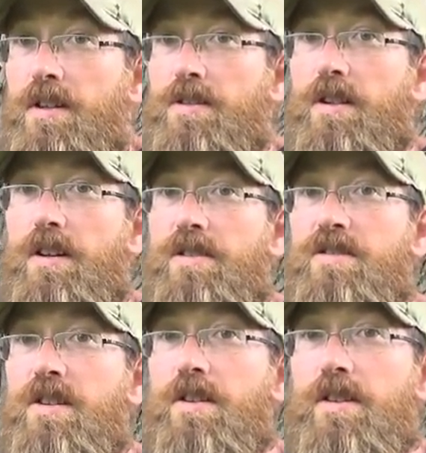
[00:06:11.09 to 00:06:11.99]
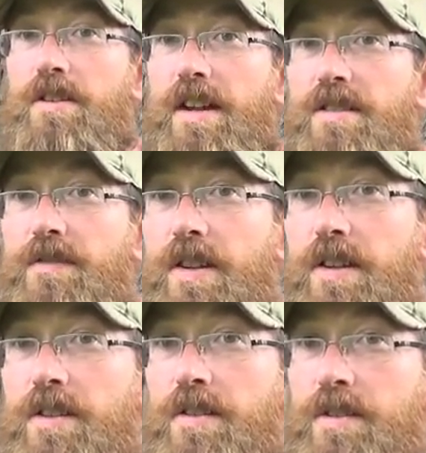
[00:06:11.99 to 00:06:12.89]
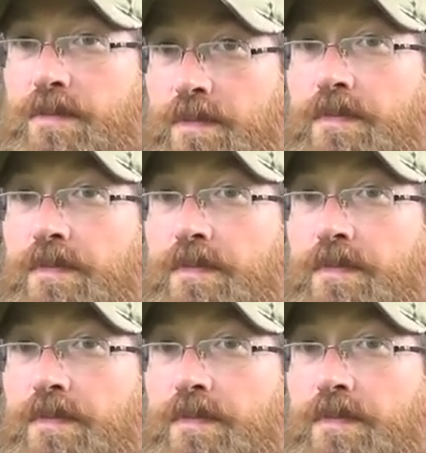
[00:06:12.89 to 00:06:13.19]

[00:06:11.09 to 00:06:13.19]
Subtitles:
So I'll see you in the next video and